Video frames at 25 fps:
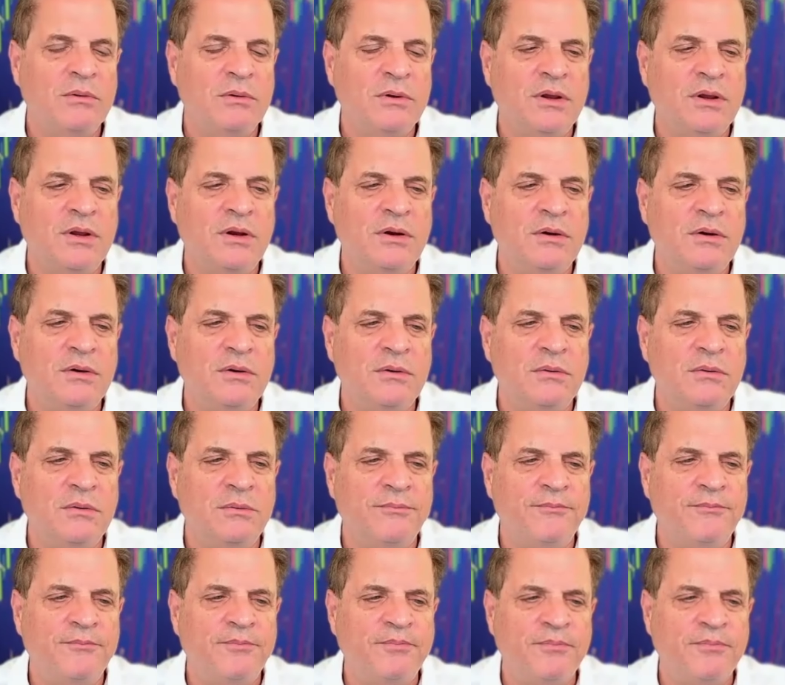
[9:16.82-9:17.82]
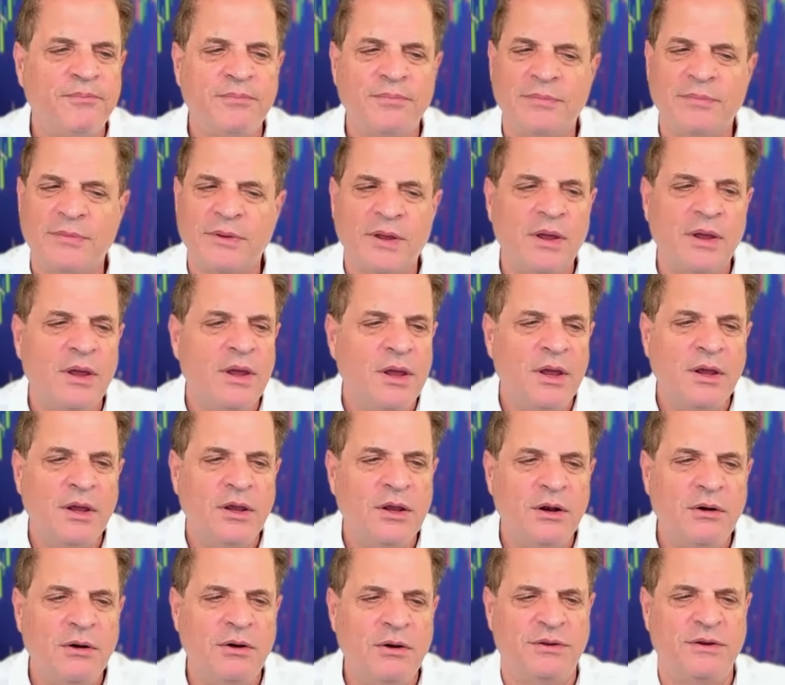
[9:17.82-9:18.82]
you know,
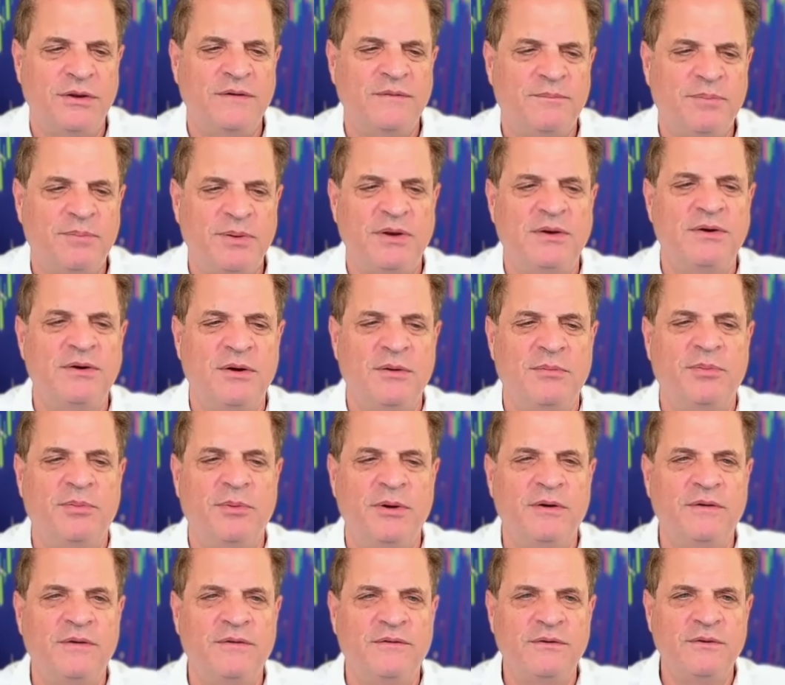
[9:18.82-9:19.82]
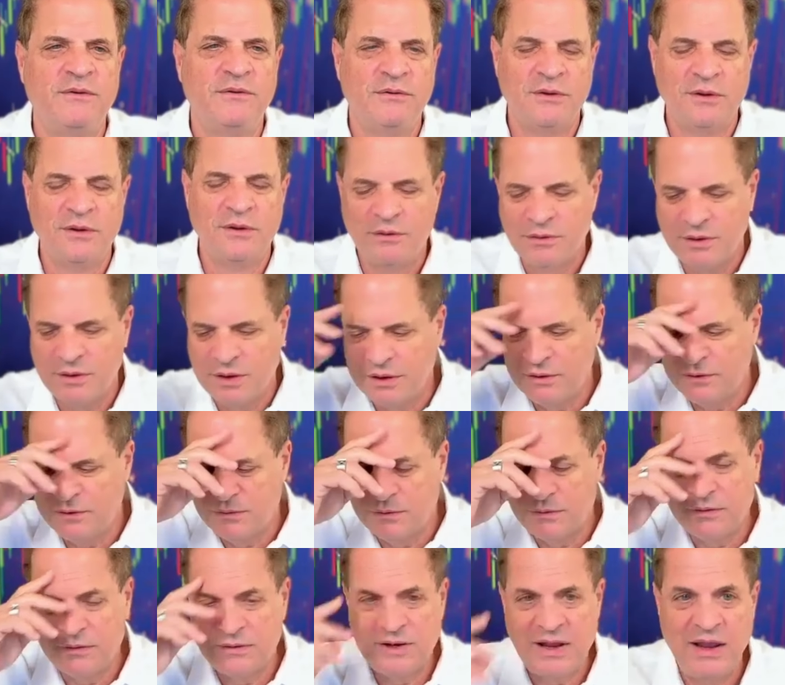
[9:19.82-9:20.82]
you know what these big companies do though they
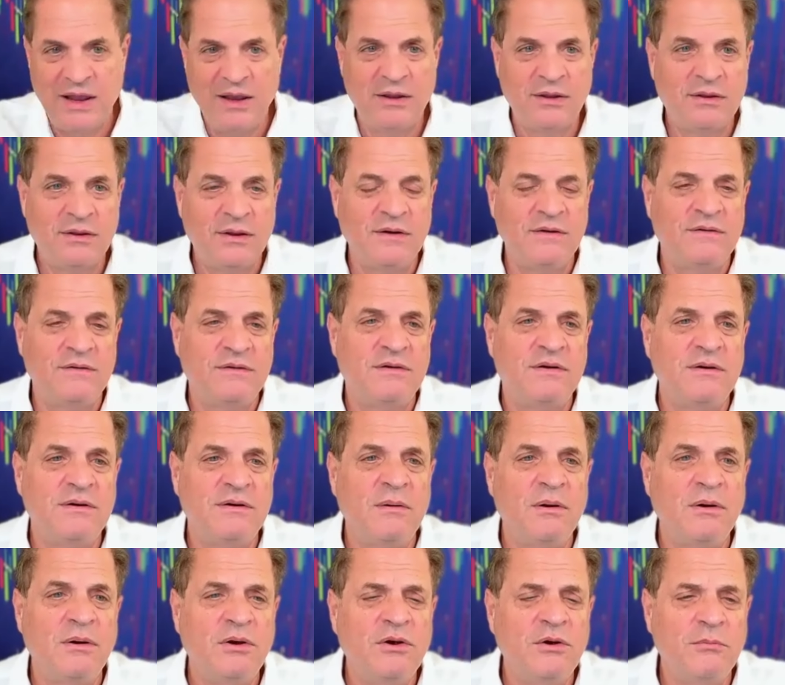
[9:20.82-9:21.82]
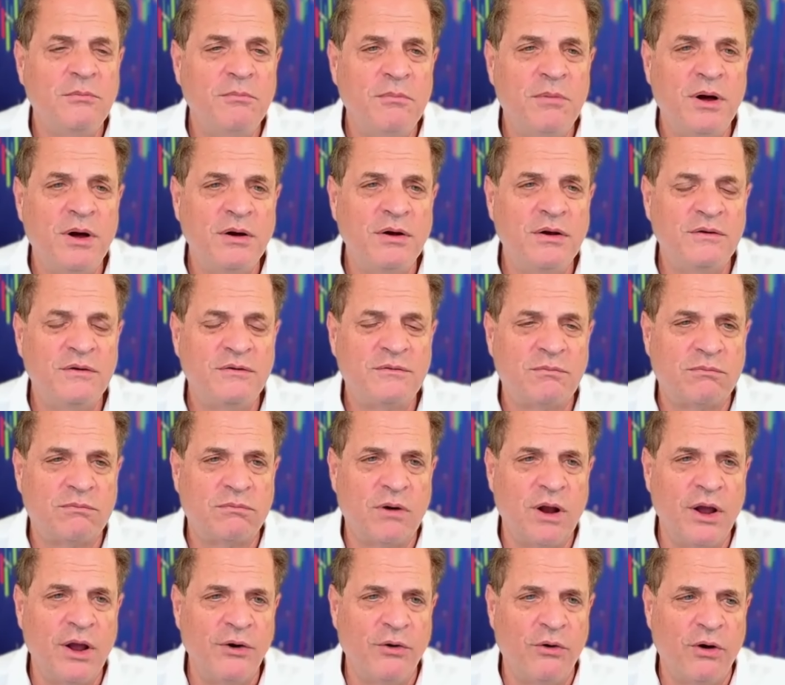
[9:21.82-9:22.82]
take these humongous
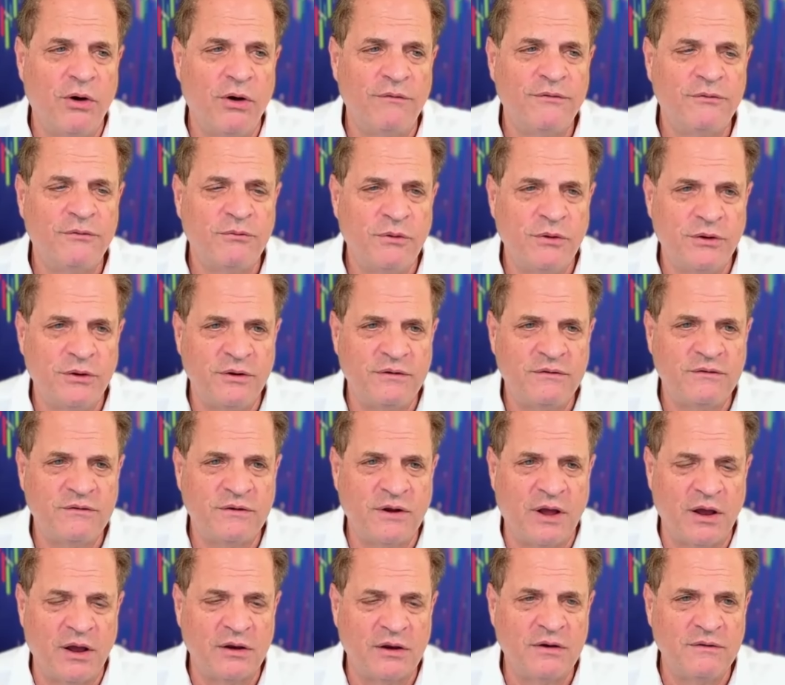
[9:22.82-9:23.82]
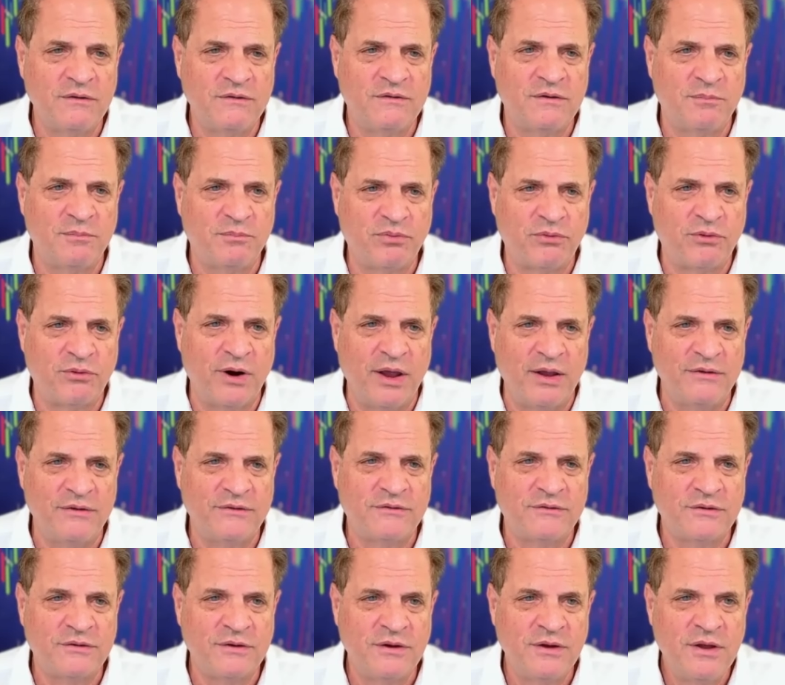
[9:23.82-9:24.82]
write-offs when the stock is
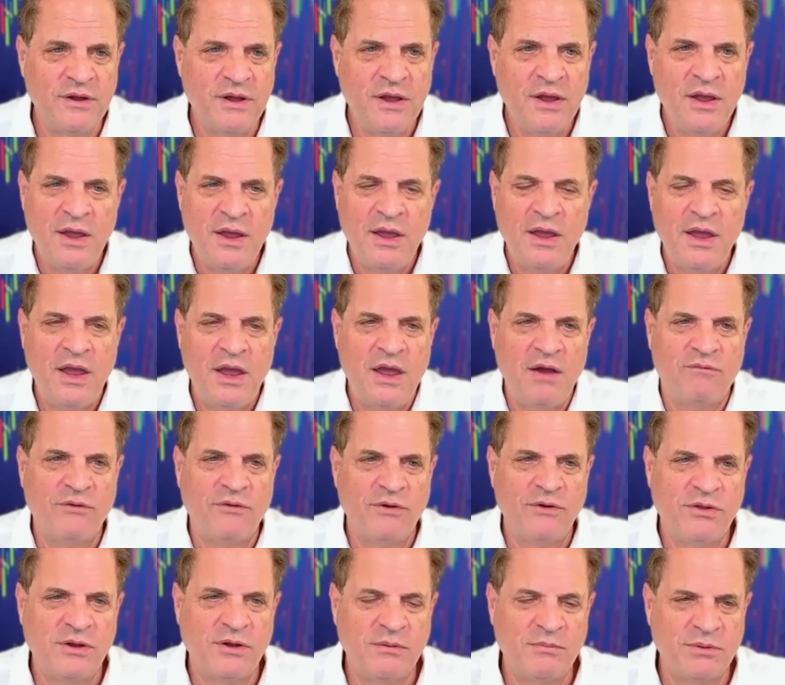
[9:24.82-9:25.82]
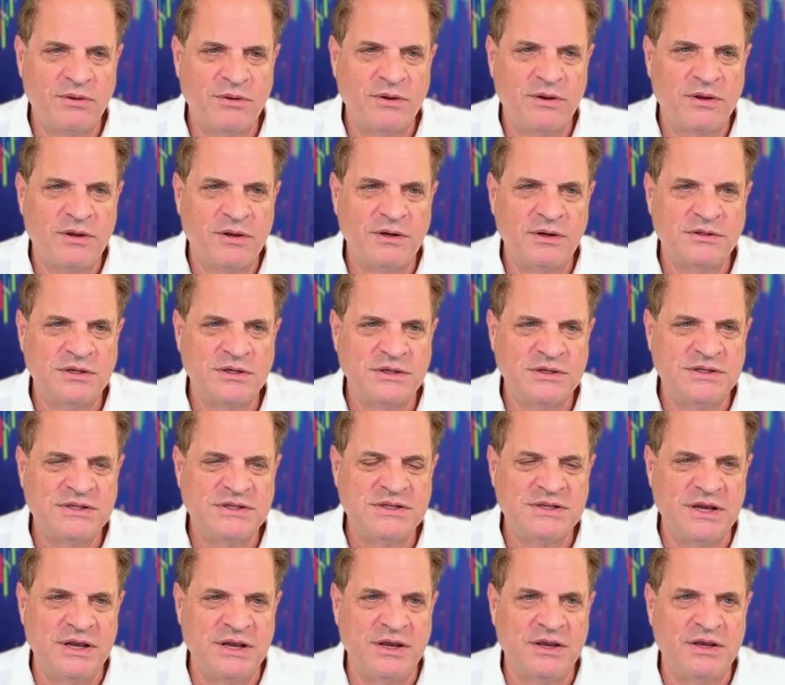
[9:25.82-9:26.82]
depressed, everything but the kitchen
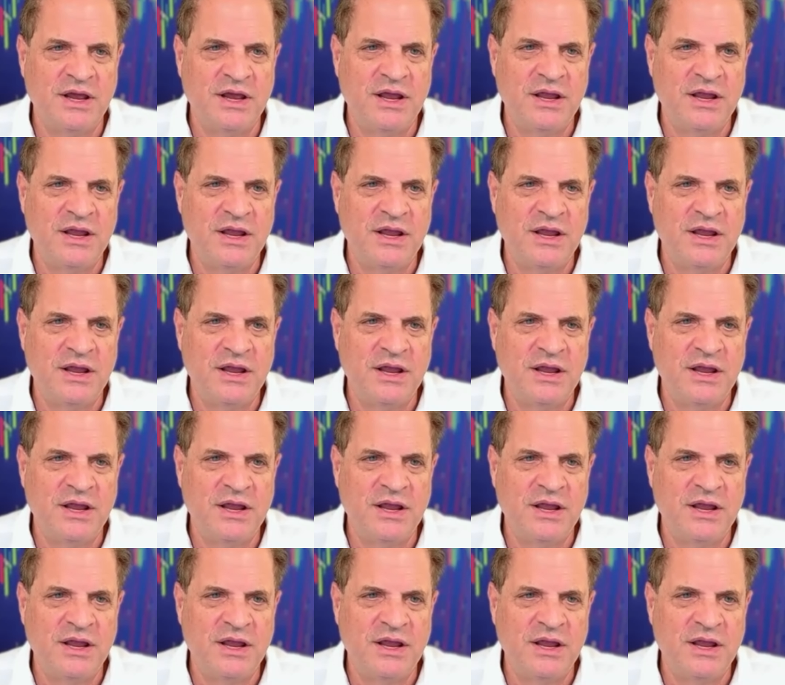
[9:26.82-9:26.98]
sink.